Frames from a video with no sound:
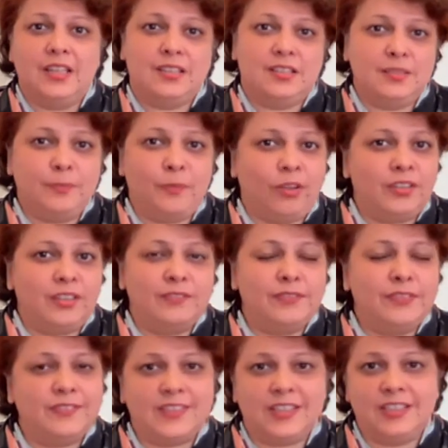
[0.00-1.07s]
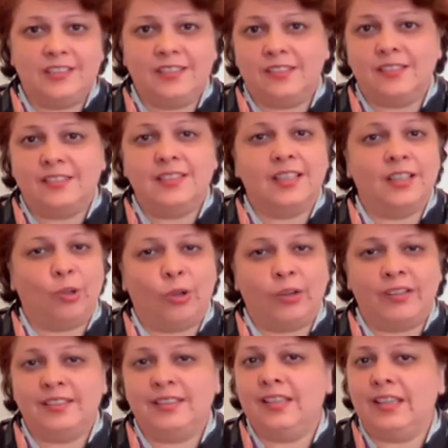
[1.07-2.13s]
it is more than 15 years, then
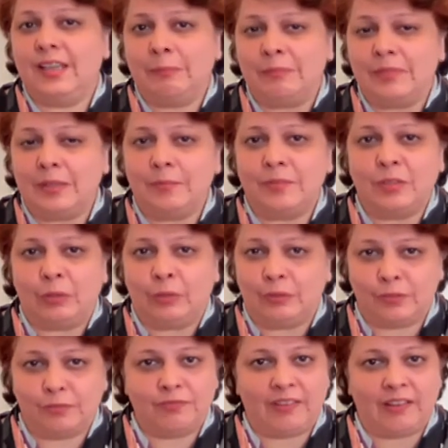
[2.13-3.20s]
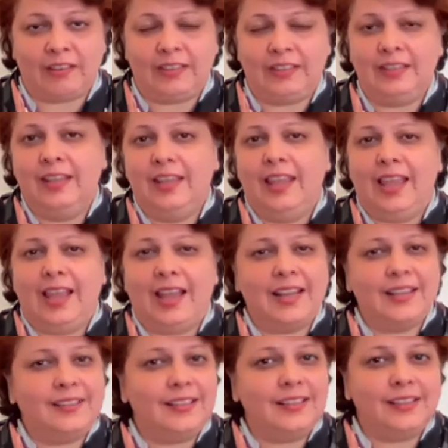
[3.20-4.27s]
honestly, lump sum is also fine. And
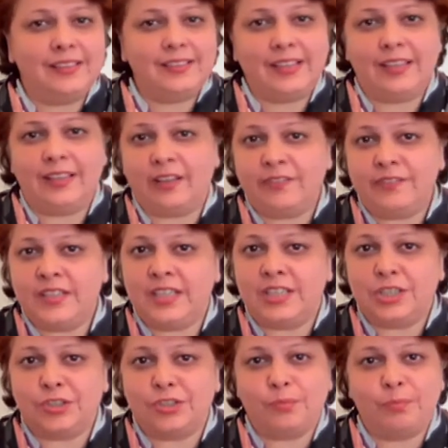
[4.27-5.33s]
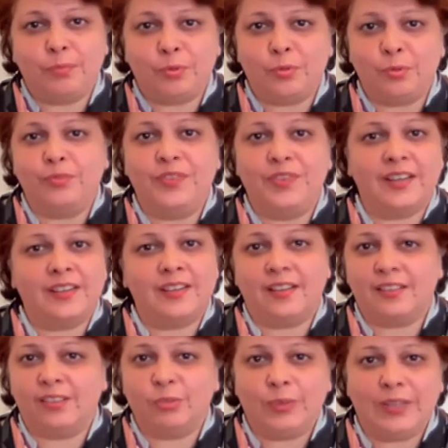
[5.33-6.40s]
I think there's enough data to prove that it
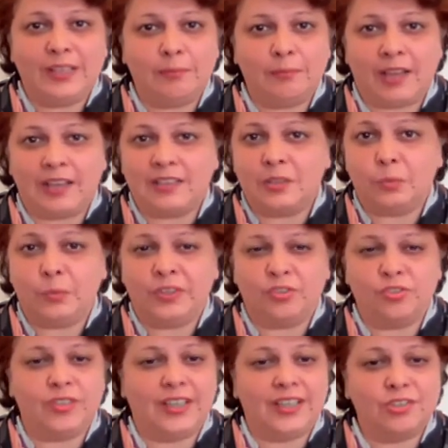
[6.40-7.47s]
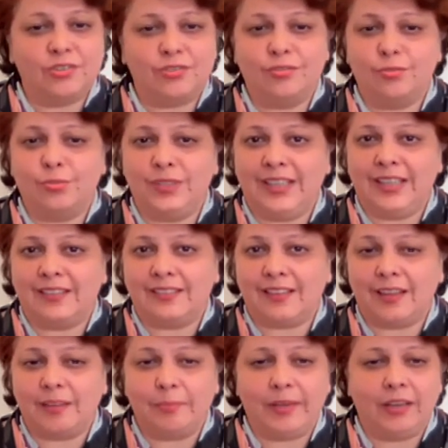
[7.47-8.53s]
doesn't really matter which date you do the
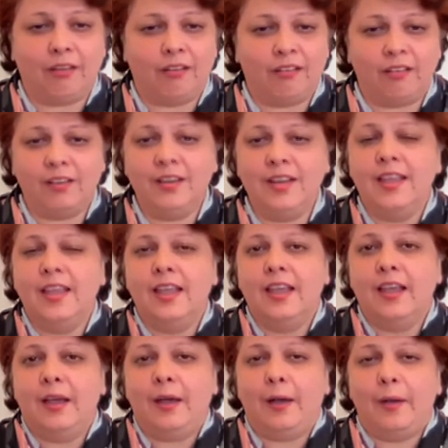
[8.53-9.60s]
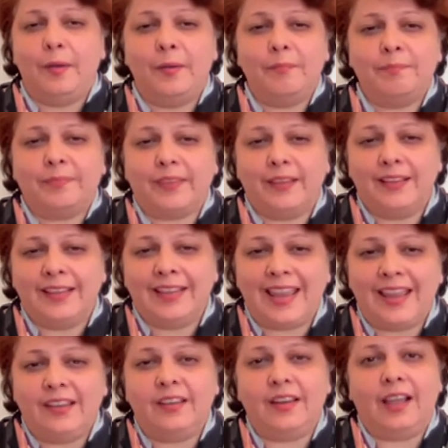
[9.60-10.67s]
SIP on.
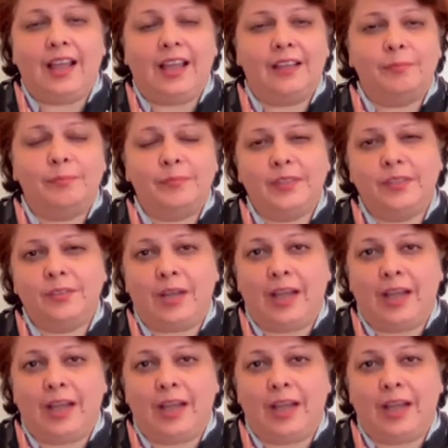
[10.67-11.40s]
Again, you